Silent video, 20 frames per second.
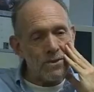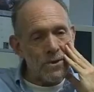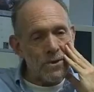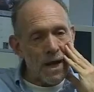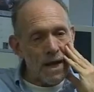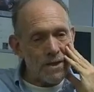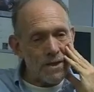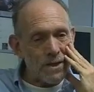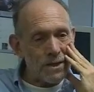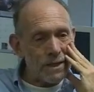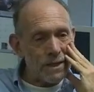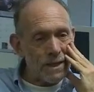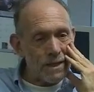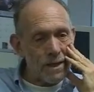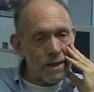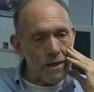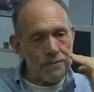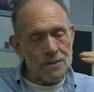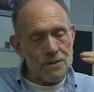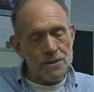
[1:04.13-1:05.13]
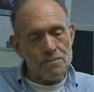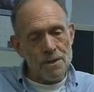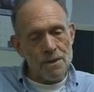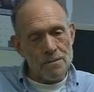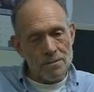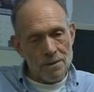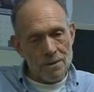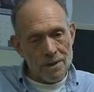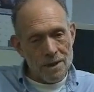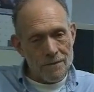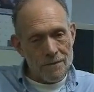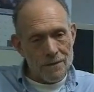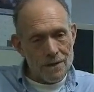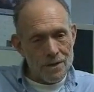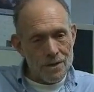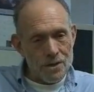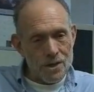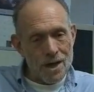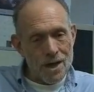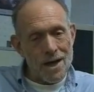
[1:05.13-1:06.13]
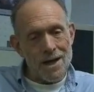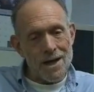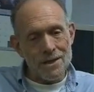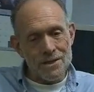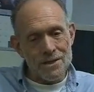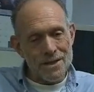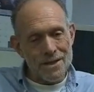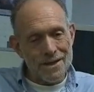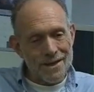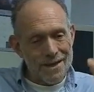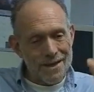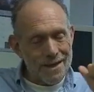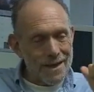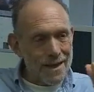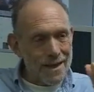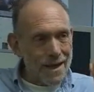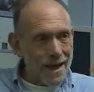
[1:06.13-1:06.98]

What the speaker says: happens tragically enough is people give it a shot